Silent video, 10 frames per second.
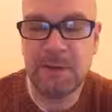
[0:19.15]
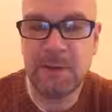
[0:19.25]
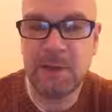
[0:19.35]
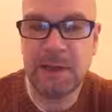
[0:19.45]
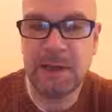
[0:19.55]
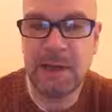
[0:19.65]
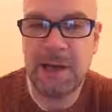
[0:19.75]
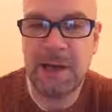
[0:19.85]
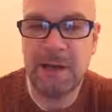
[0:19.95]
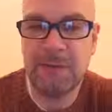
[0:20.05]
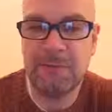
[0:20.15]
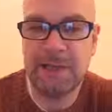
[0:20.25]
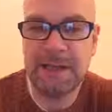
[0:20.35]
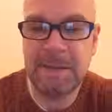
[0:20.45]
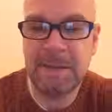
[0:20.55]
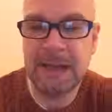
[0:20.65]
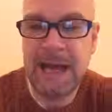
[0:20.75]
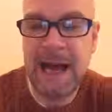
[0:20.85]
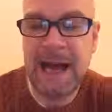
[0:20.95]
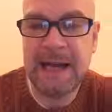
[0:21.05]
Good morning, Rita,
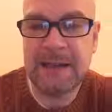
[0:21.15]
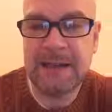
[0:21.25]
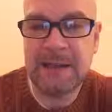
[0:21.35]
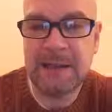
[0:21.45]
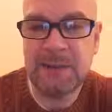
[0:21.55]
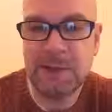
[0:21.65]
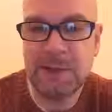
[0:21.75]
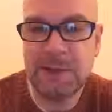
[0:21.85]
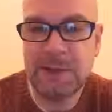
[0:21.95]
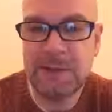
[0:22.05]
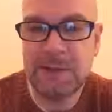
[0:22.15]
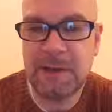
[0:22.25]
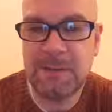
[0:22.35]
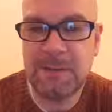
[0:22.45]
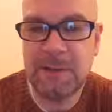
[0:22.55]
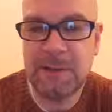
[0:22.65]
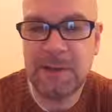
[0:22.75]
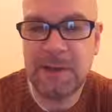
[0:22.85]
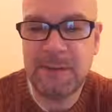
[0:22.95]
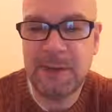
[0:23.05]
and good morning, Nigel. I hope
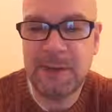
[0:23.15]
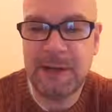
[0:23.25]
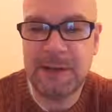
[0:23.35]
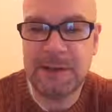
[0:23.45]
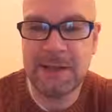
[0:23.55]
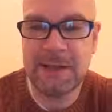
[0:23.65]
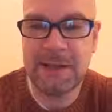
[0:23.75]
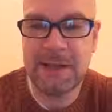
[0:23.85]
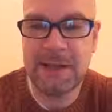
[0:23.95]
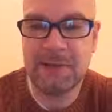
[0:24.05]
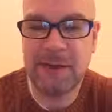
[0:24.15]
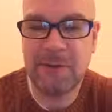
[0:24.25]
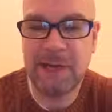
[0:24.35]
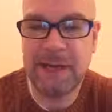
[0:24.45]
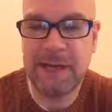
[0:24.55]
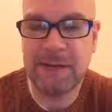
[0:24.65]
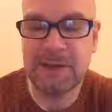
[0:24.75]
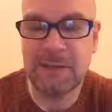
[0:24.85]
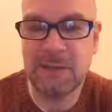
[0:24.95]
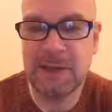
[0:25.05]
you both had great weekends.
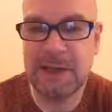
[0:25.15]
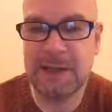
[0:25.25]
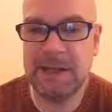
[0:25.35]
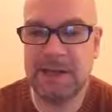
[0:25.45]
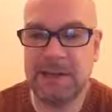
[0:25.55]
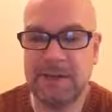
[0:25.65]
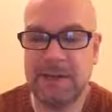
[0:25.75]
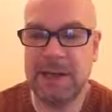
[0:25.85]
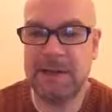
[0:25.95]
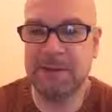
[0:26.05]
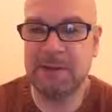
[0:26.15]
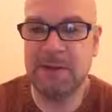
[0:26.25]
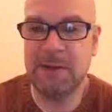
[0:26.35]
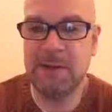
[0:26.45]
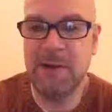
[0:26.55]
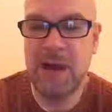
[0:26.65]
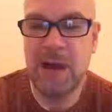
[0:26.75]
Good morning, Sir Giles. So